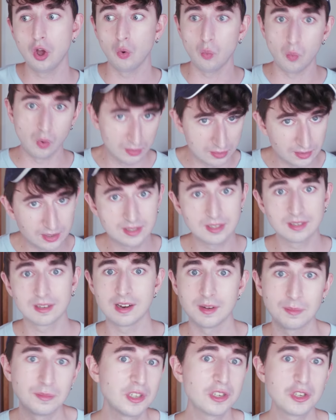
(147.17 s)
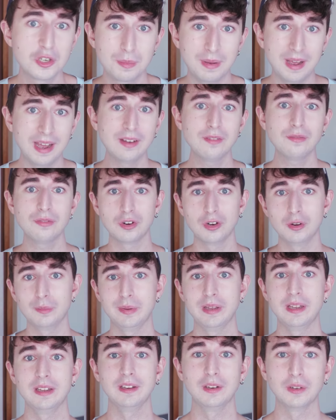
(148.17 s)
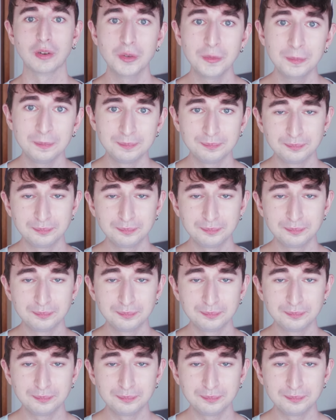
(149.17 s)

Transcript: wants to come to Japan for a bit, you know?